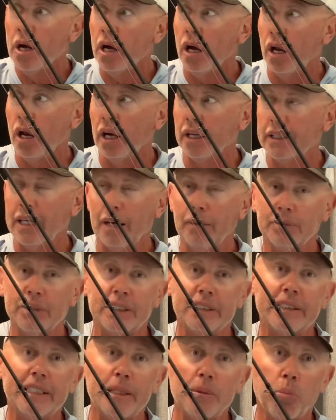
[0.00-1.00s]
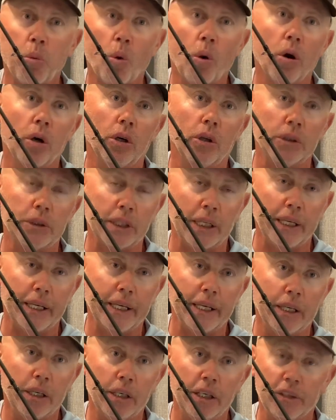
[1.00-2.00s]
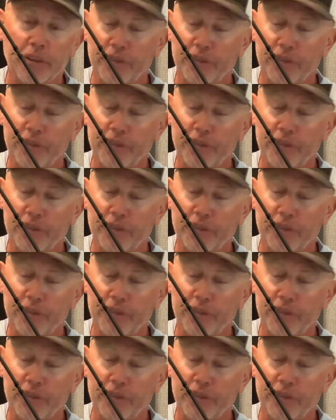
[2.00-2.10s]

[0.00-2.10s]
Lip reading: A lot of times this deep water is clear and